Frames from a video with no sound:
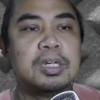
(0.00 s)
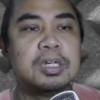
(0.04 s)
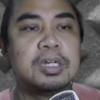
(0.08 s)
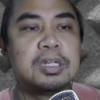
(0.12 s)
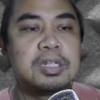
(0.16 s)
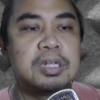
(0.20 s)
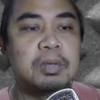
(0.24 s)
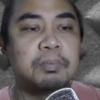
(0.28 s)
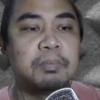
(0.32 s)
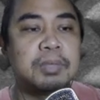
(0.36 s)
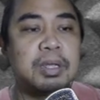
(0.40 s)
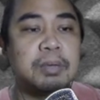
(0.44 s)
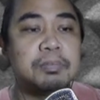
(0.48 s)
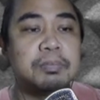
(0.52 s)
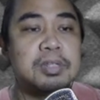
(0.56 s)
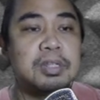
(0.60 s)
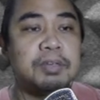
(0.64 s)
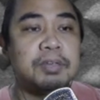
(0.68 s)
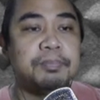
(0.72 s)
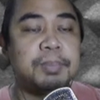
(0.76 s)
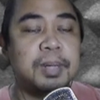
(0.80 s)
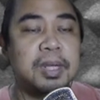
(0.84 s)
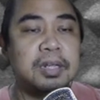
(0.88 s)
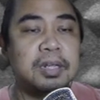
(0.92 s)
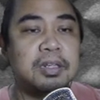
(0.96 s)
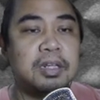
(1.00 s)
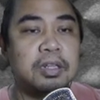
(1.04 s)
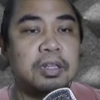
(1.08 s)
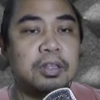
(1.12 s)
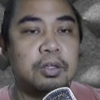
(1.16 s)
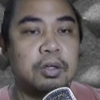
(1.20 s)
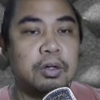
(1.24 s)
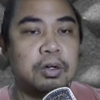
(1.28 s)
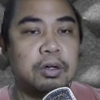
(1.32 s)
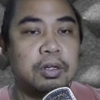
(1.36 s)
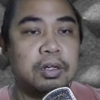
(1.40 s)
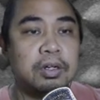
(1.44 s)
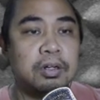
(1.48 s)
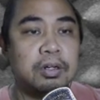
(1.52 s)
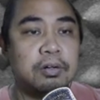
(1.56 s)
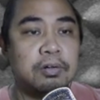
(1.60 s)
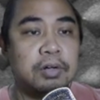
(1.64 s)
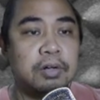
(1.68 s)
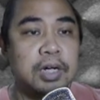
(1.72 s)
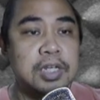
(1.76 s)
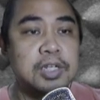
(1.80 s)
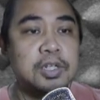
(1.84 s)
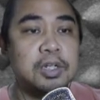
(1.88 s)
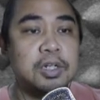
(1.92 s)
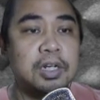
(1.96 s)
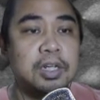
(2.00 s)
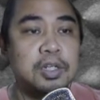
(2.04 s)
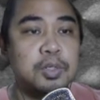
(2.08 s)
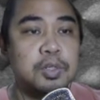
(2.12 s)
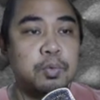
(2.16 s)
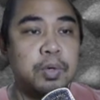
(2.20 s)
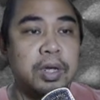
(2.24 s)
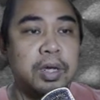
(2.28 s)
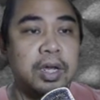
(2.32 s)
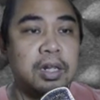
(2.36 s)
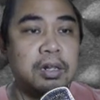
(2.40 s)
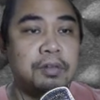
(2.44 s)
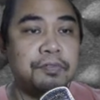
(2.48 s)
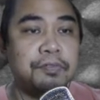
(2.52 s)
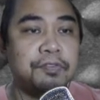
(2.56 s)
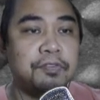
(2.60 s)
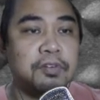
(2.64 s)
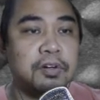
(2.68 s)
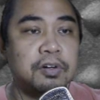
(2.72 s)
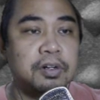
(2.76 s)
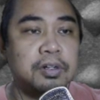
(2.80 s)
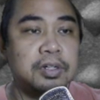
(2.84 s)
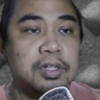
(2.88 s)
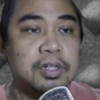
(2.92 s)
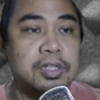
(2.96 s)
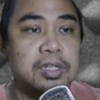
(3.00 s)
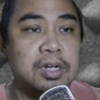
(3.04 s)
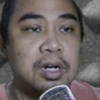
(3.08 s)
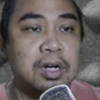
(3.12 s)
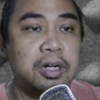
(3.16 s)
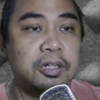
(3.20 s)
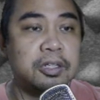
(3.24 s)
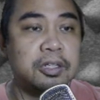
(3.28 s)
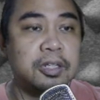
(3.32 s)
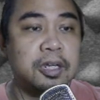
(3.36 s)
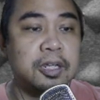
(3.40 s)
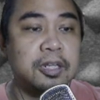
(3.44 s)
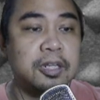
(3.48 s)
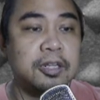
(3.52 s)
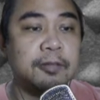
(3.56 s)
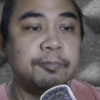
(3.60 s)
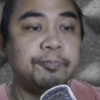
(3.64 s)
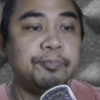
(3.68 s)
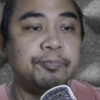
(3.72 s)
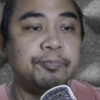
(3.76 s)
sometimes dependent on Rachel as well for disheartened.